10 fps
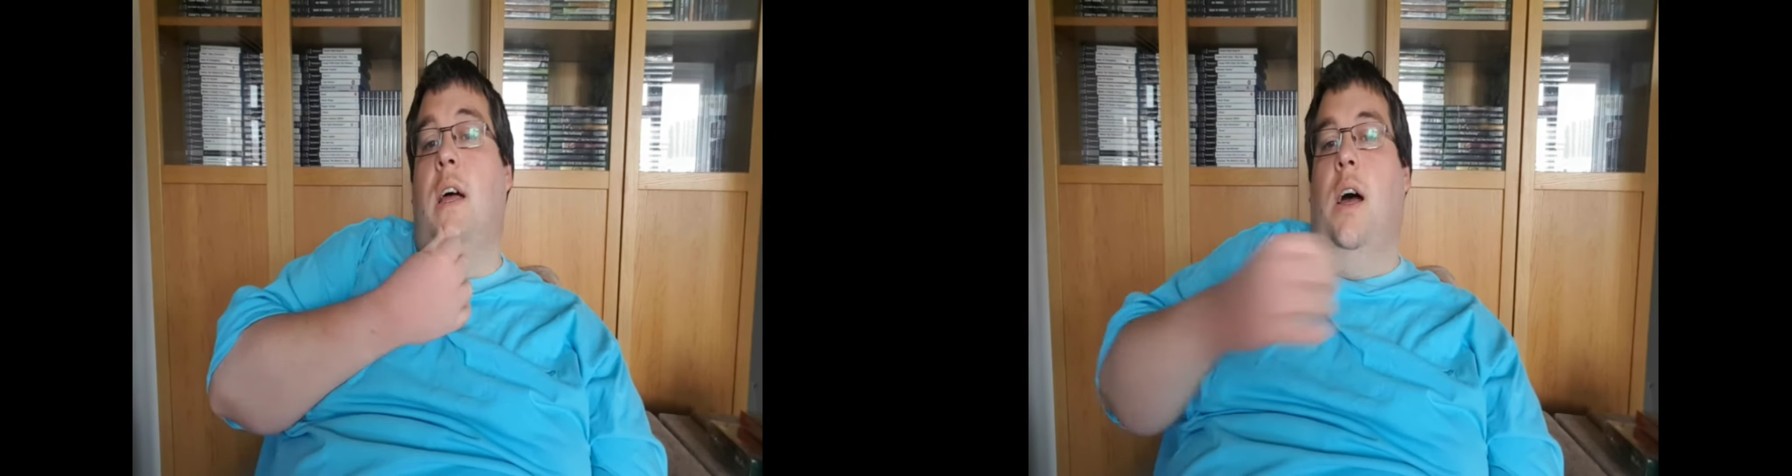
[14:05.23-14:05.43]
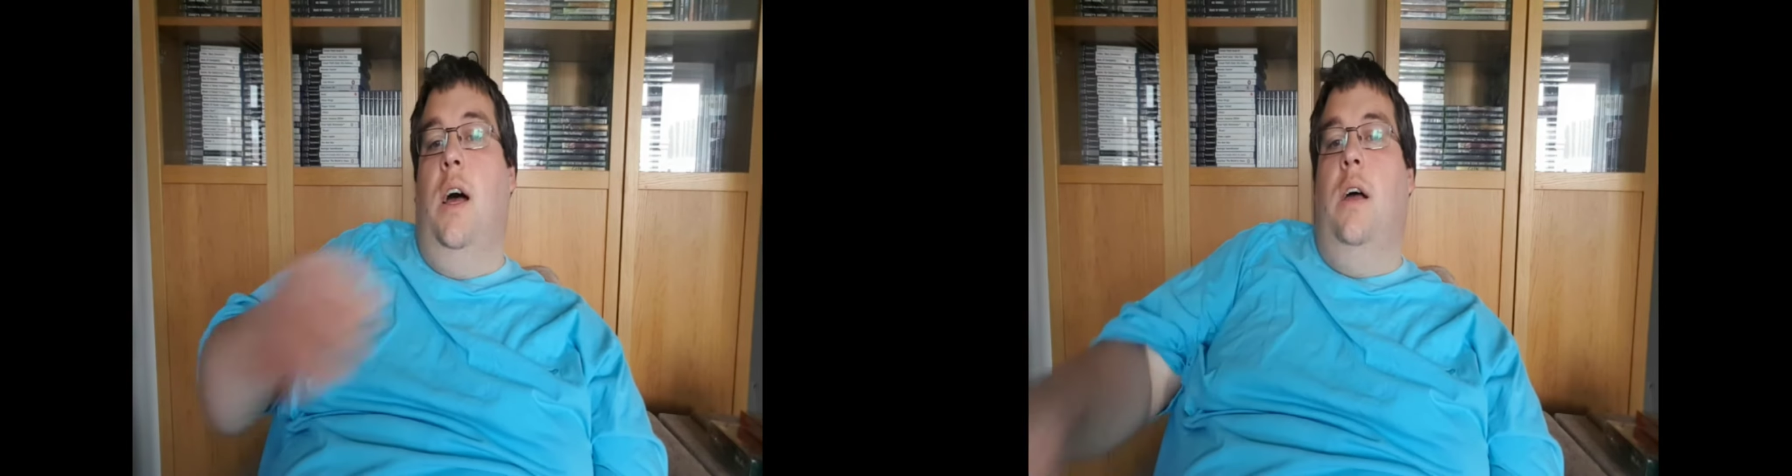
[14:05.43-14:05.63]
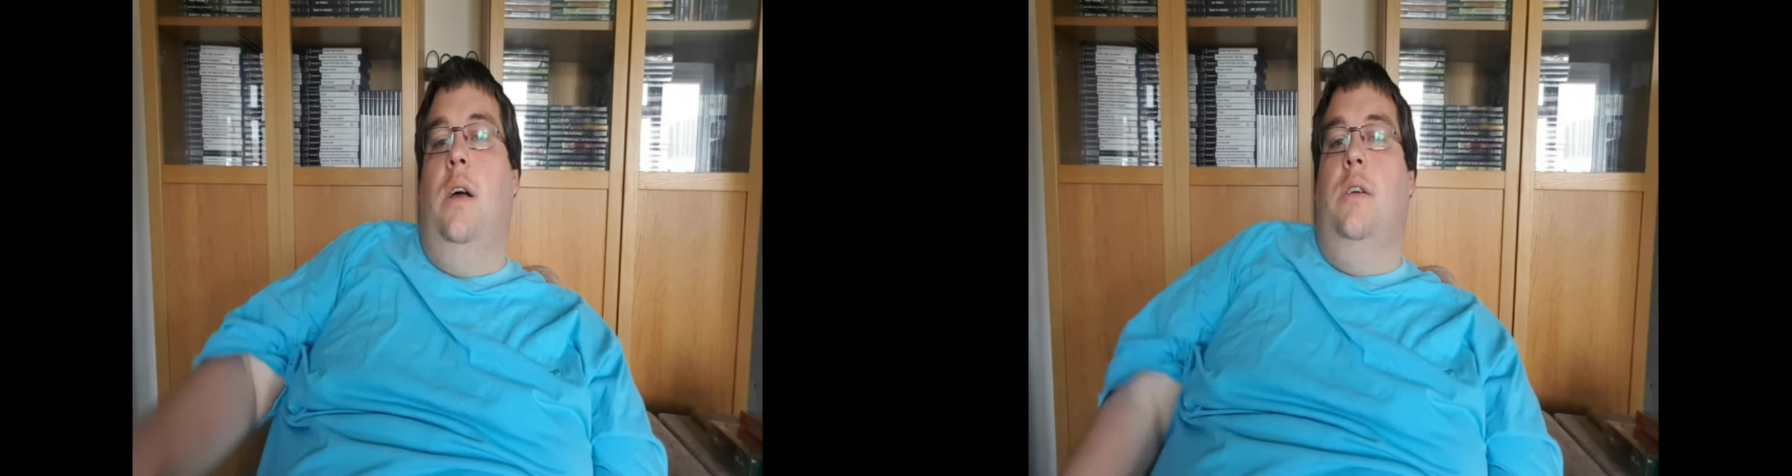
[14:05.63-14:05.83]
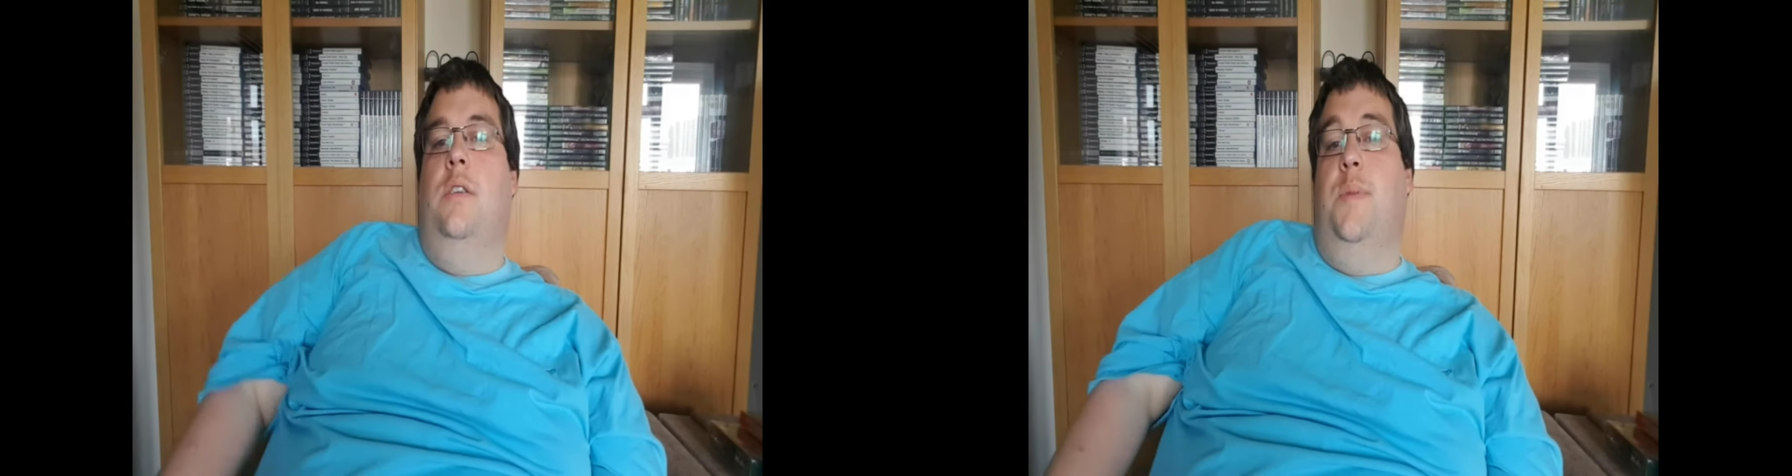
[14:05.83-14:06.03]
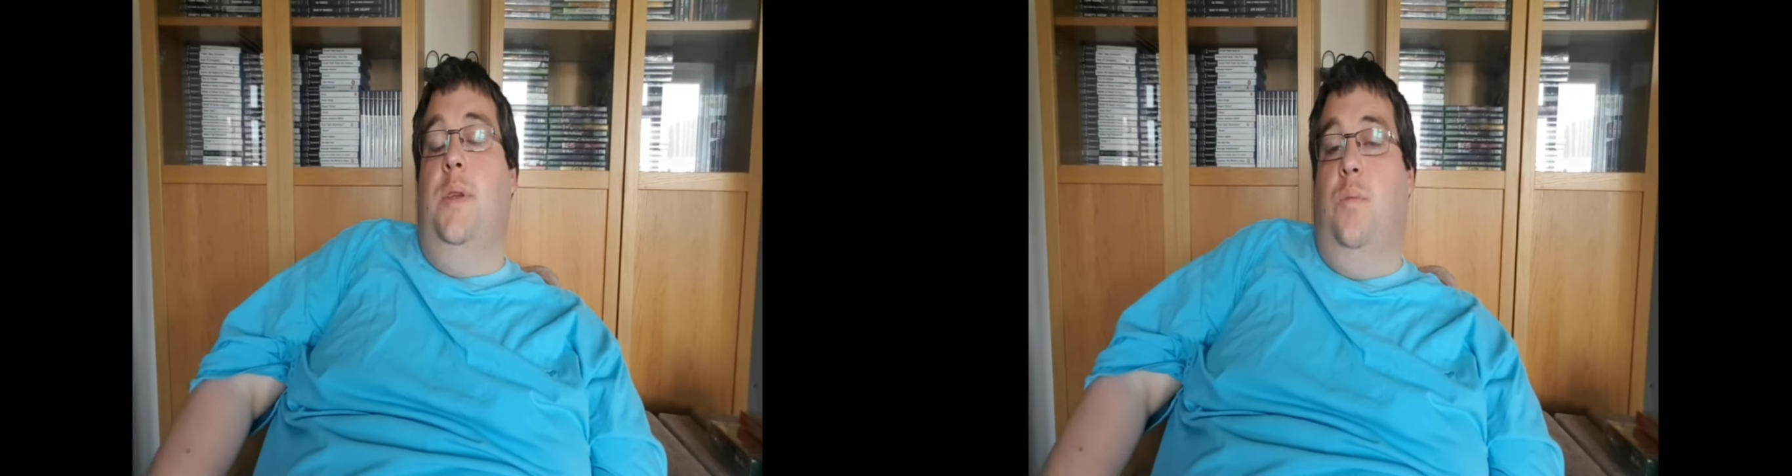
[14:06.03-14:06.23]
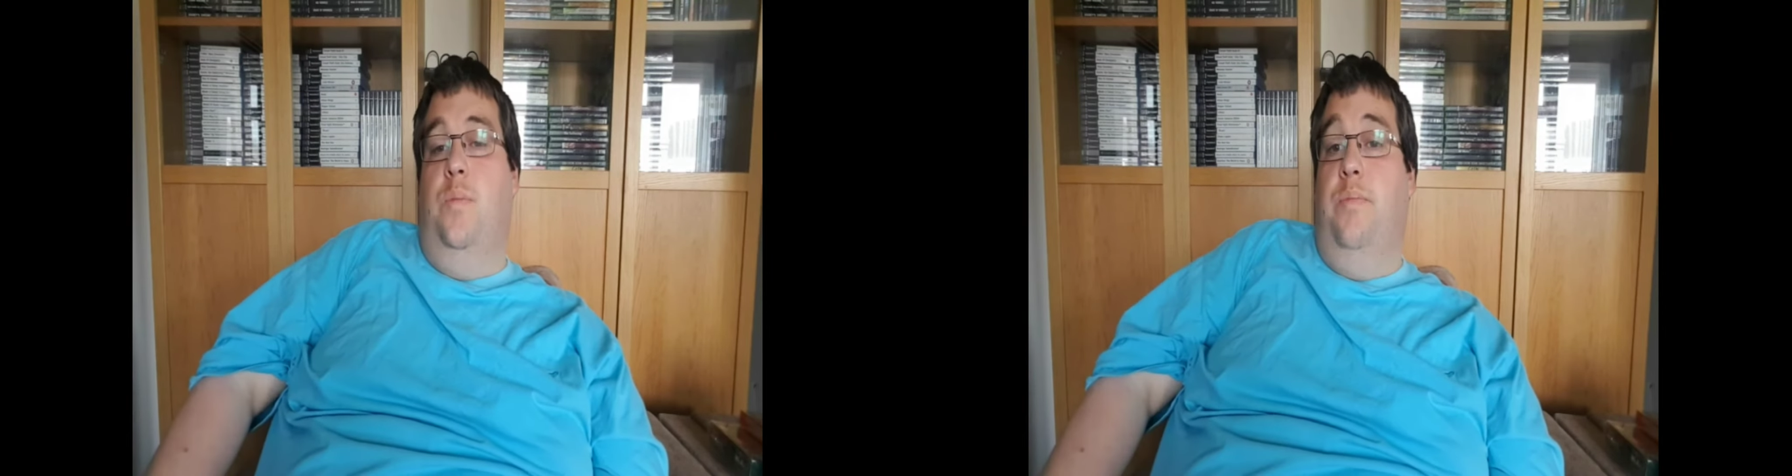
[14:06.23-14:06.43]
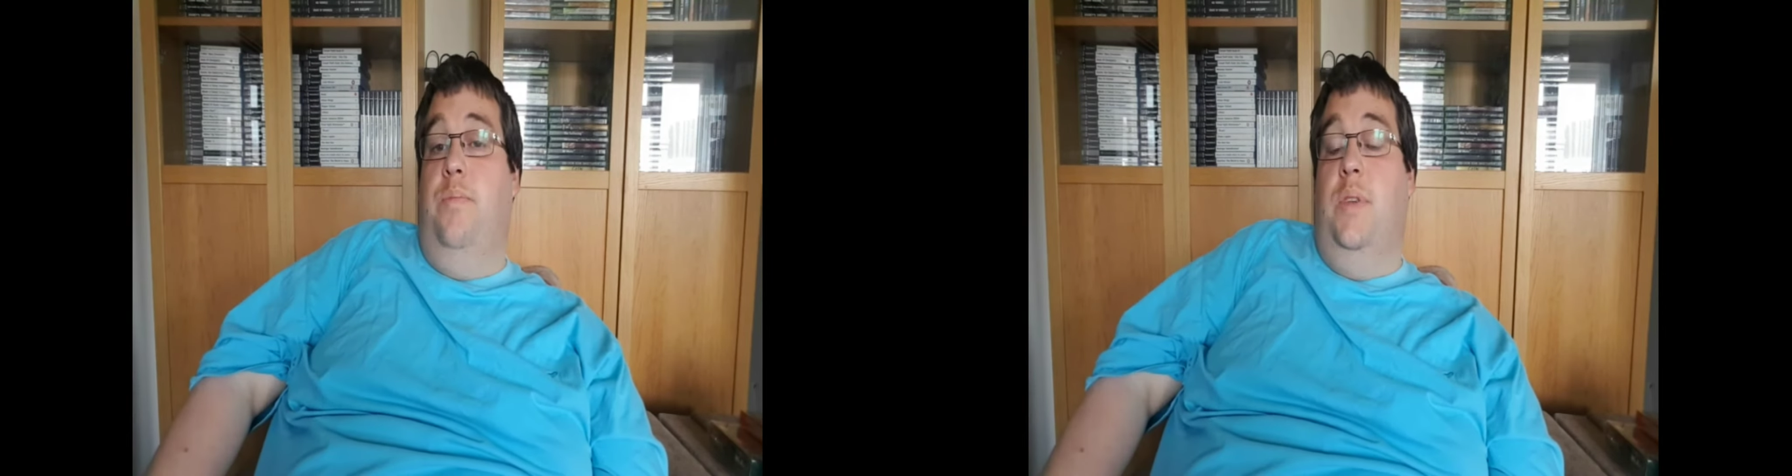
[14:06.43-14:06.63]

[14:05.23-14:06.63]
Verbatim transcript: Uh, it's been a,